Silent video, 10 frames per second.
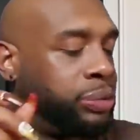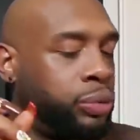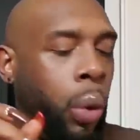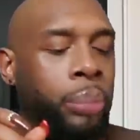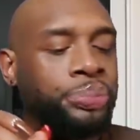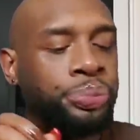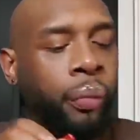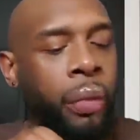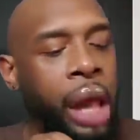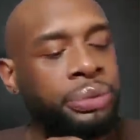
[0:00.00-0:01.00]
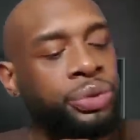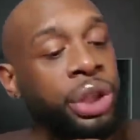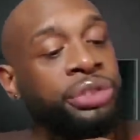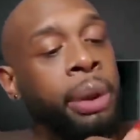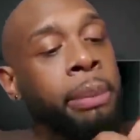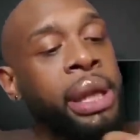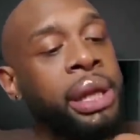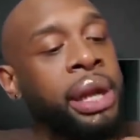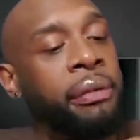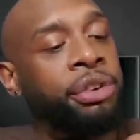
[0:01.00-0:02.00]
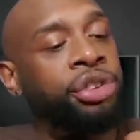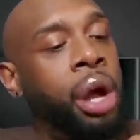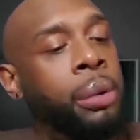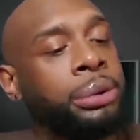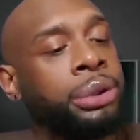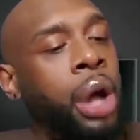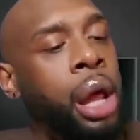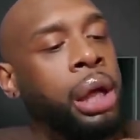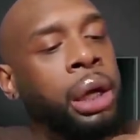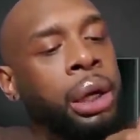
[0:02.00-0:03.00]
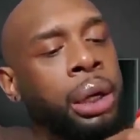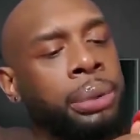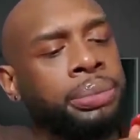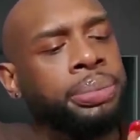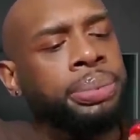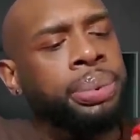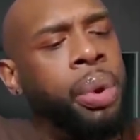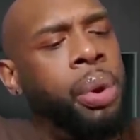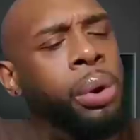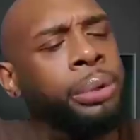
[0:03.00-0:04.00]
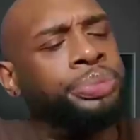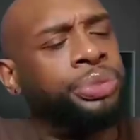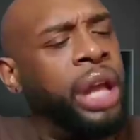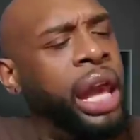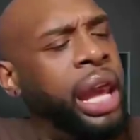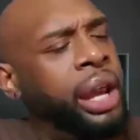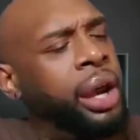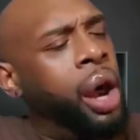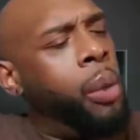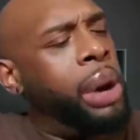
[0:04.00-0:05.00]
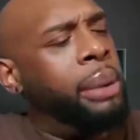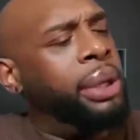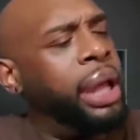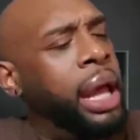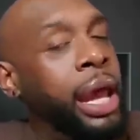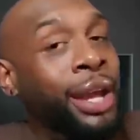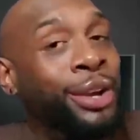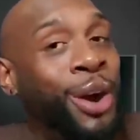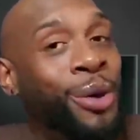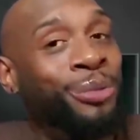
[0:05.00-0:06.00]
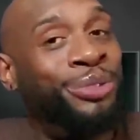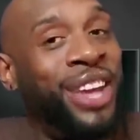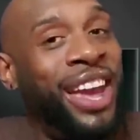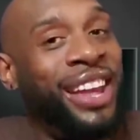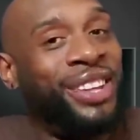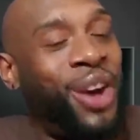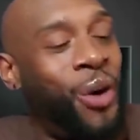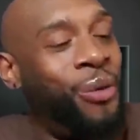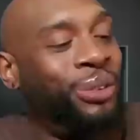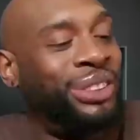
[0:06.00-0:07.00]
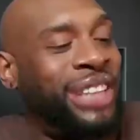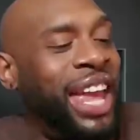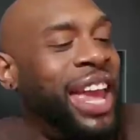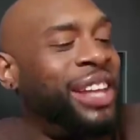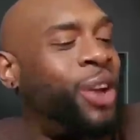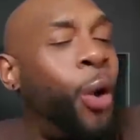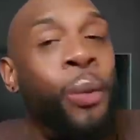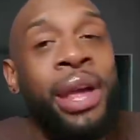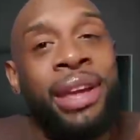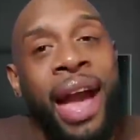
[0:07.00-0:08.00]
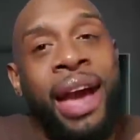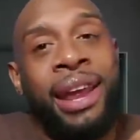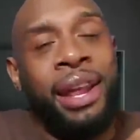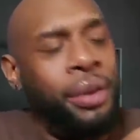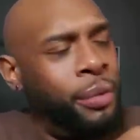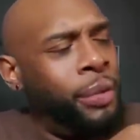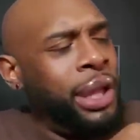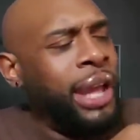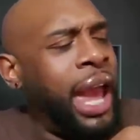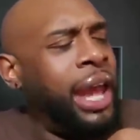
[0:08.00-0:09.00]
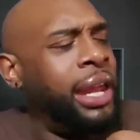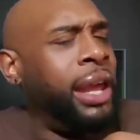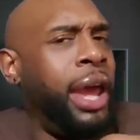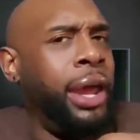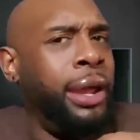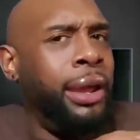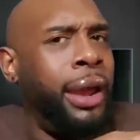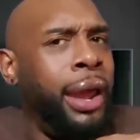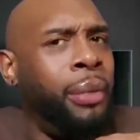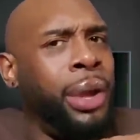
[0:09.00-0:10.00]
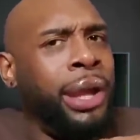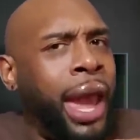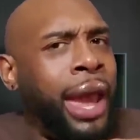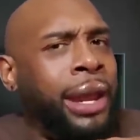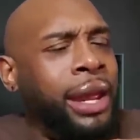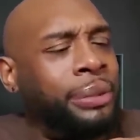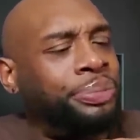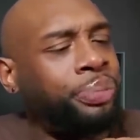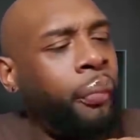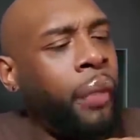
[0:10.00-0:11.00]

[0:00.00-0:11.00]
Mm. There's some meat in there for sure. Ooh, there go, baby. There go, there go, there go. We got it. We got it. Hey, hey, we got it.